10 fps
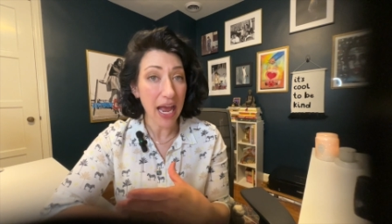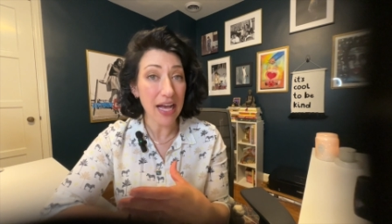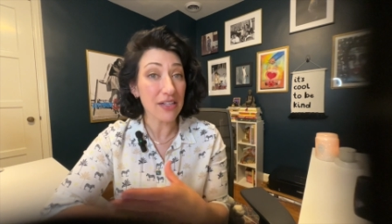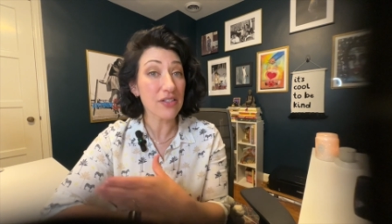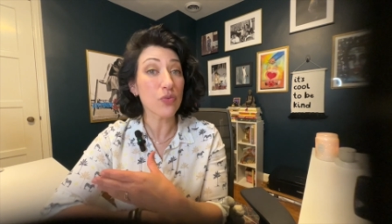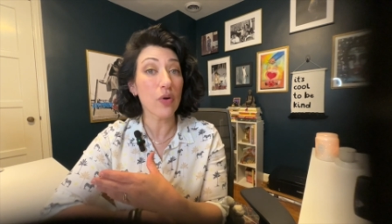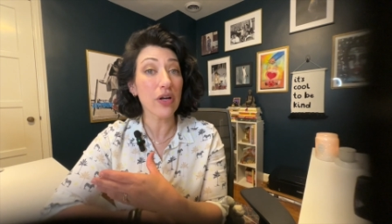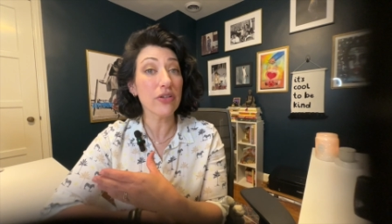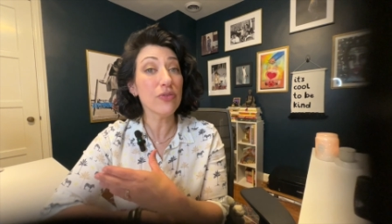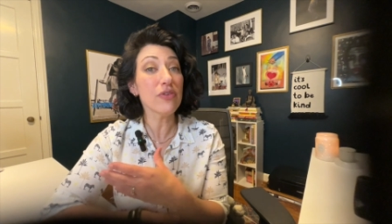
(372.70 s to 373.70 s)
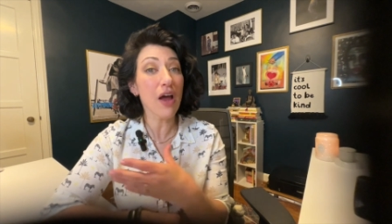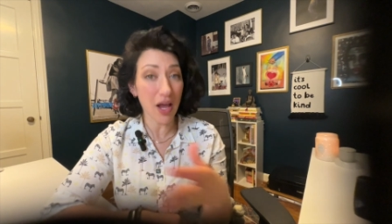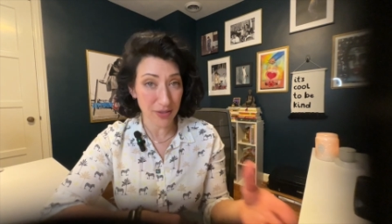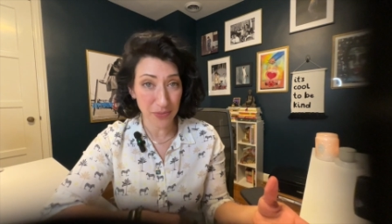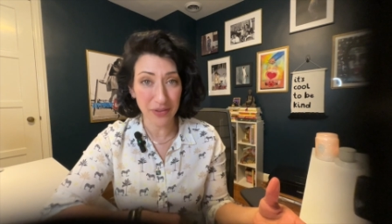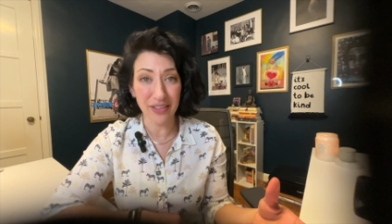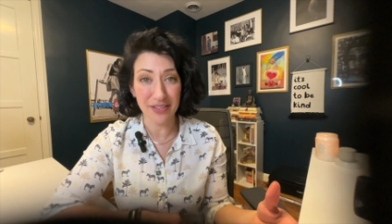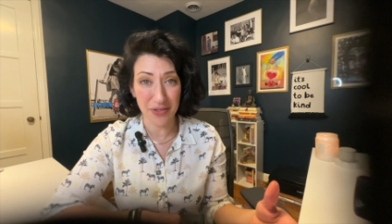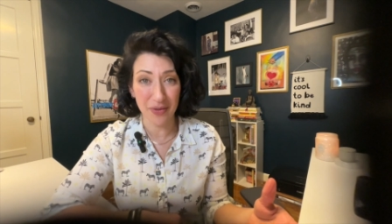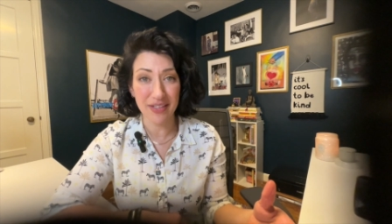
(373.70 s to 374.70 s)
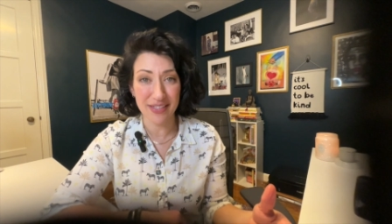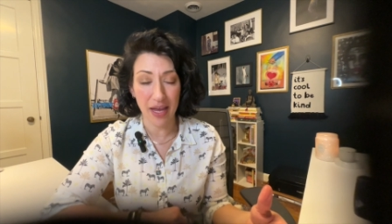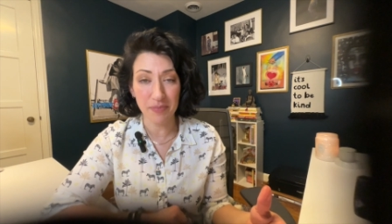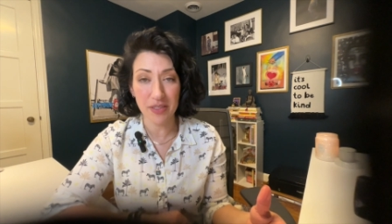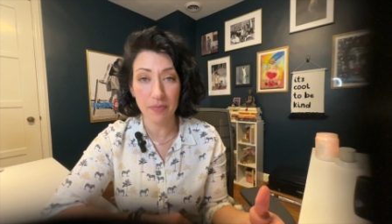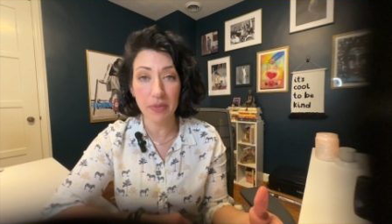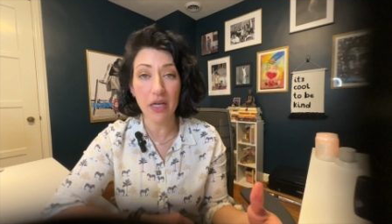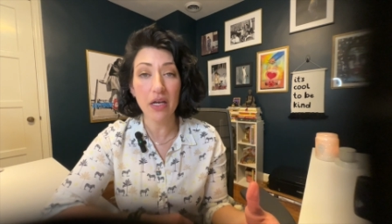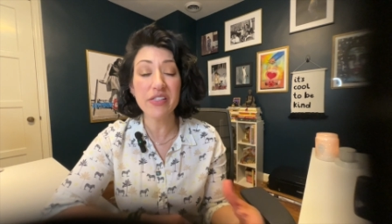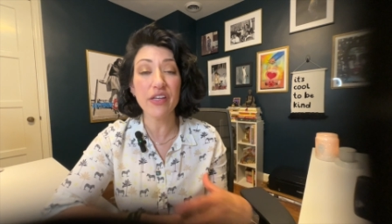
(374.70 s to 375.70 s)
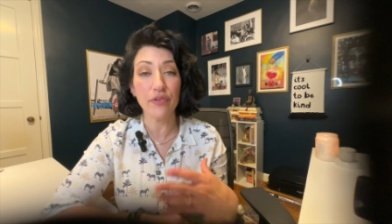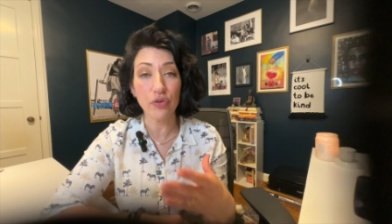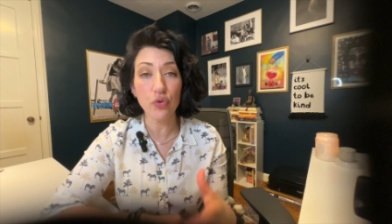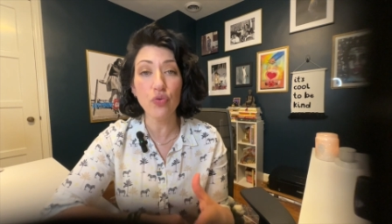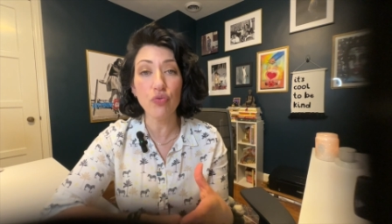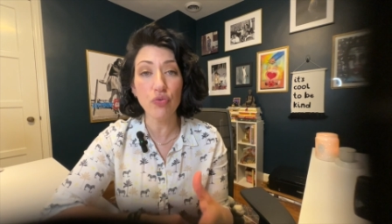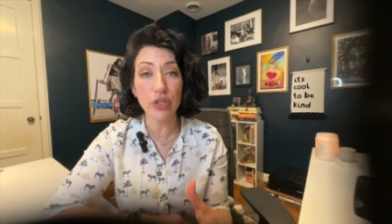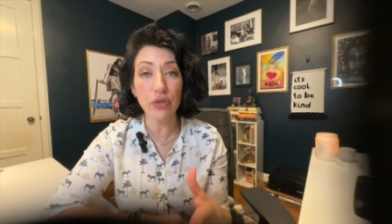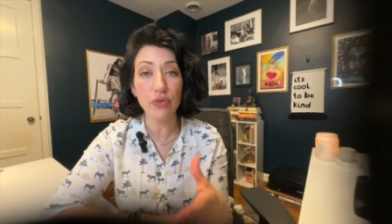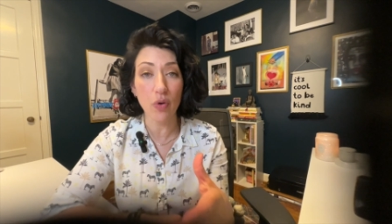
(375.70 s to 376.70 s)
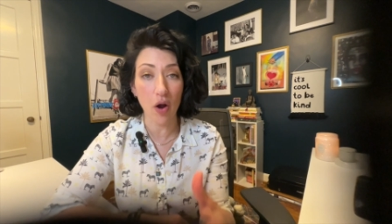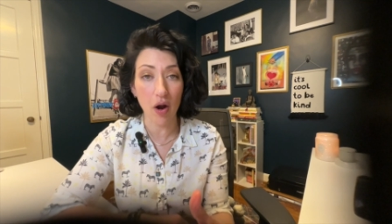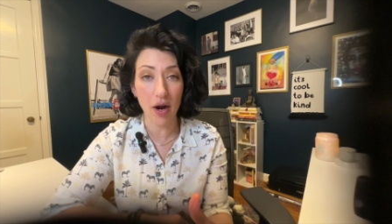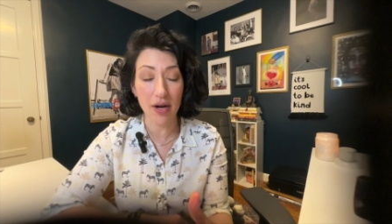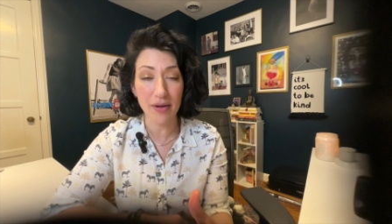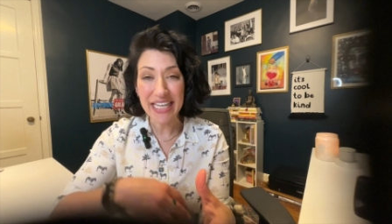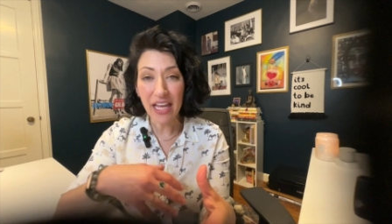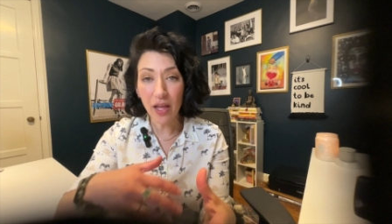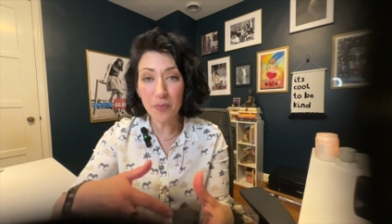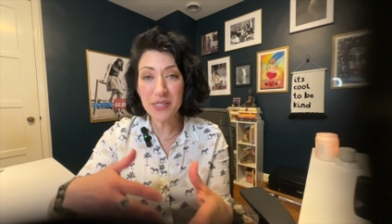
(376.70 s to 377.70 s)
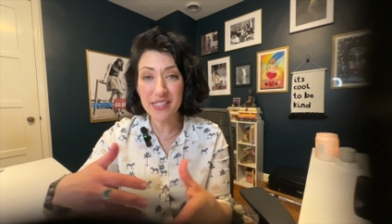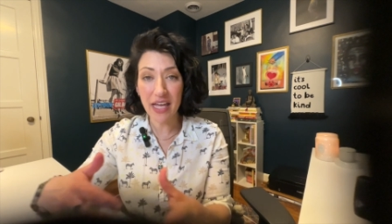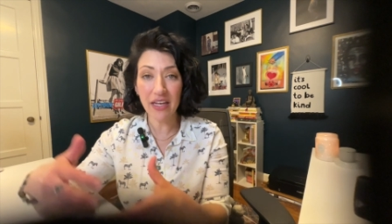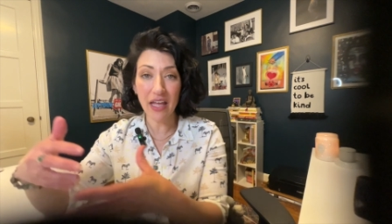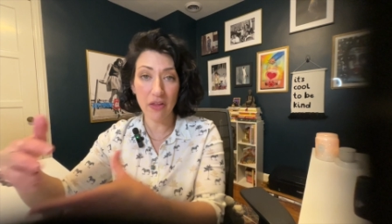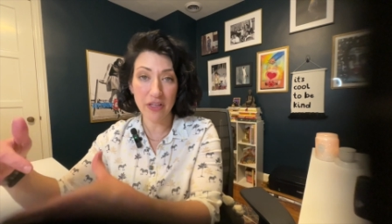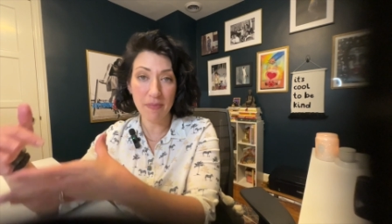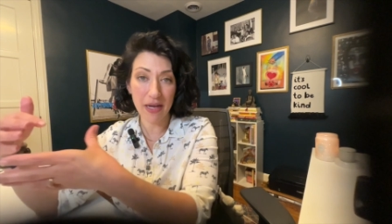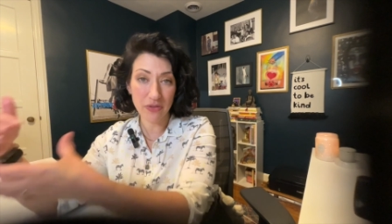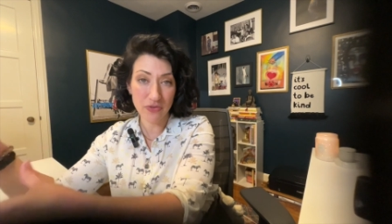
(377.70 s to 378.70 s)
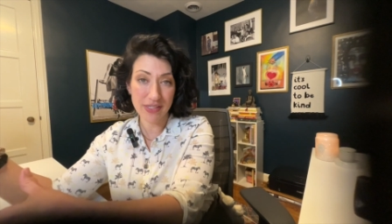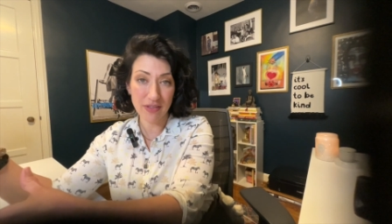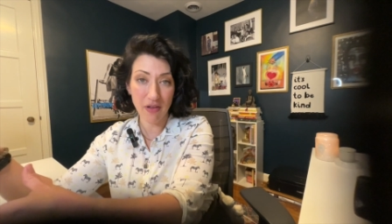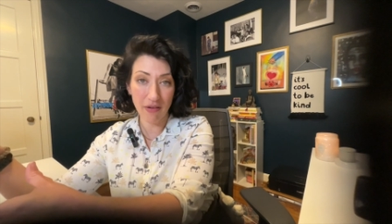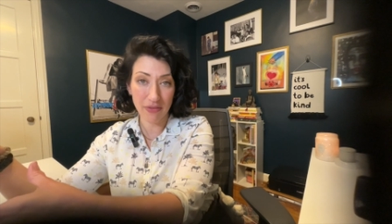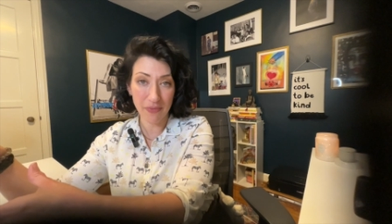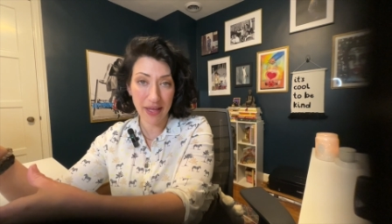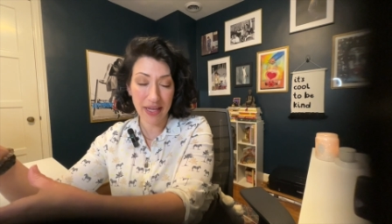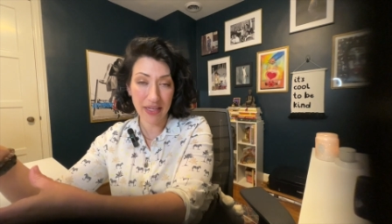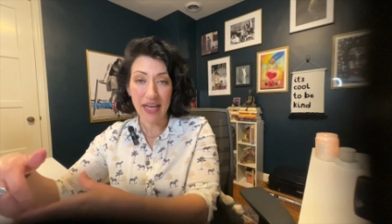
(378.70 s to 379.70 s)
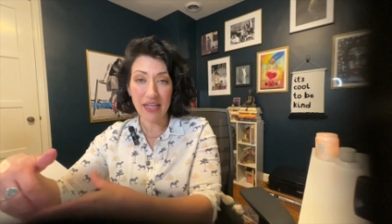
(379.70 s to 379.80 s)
and what are you not willing to accept because of who you are? It helps set healthy boundaries along the way.